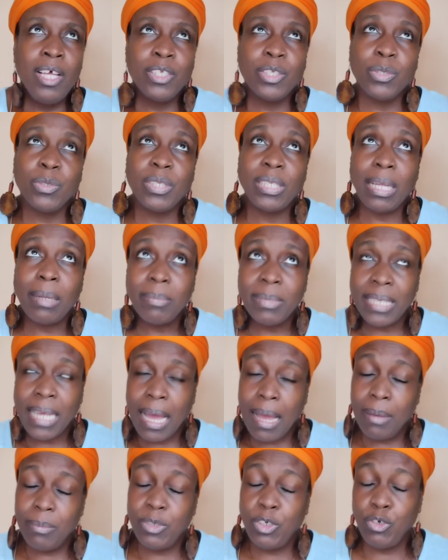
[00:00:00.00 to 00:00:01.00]
So
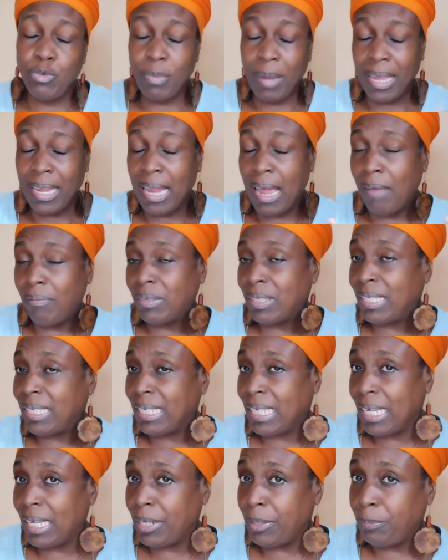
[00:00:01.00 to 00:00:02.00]
sometimes you might have a
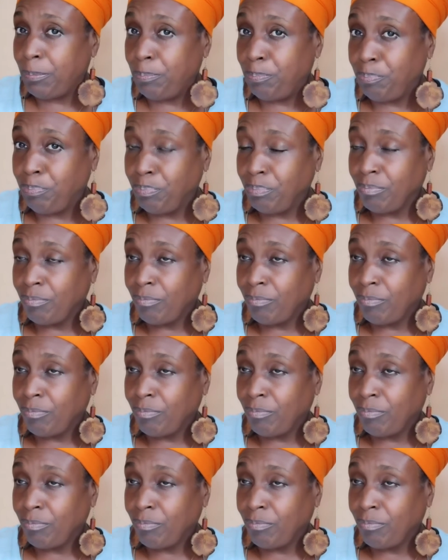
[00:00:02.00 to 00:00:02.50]
skin